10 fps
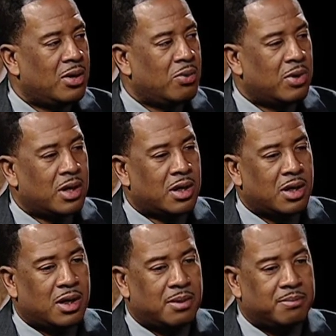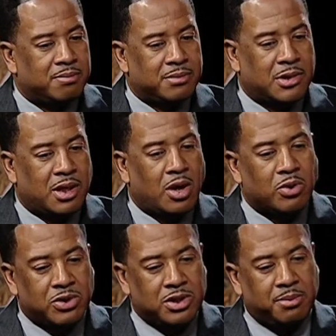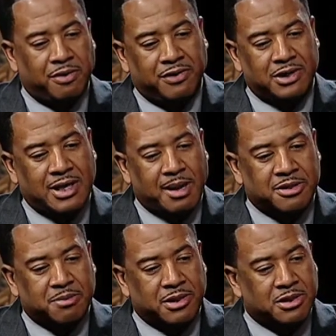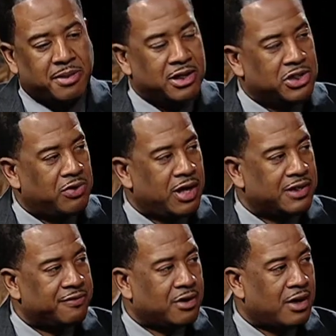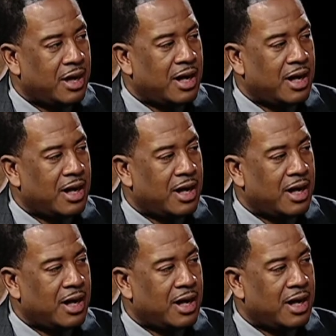where the ownership of an establishment is about to transfer,